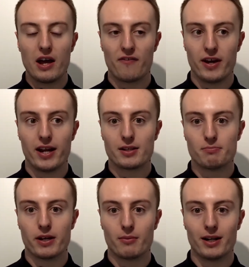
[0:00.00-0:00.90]
if it
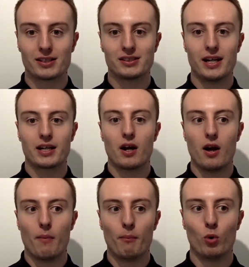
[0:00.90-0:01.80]
is minimalistic,
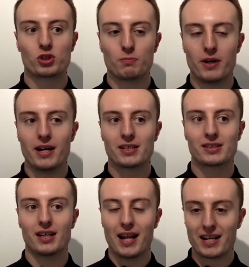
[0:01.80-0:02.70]
more
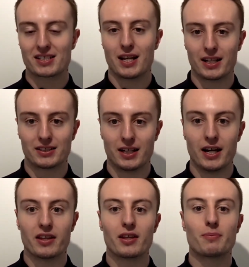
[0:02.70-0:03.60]
space, less
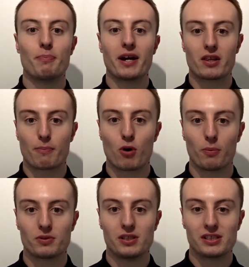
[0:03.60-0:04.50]
clutter, the bigger the
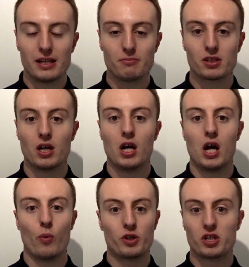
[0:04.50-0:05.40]
property seems,
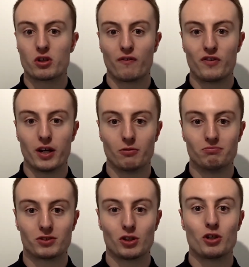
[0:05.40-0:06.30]
which is good for
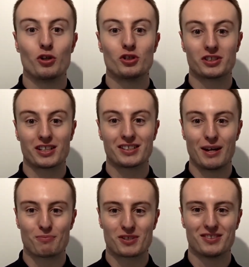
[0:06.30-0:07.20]
you. So here's your 6
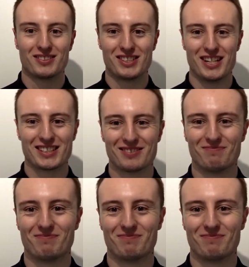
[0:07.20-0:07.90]
tips. Cheers.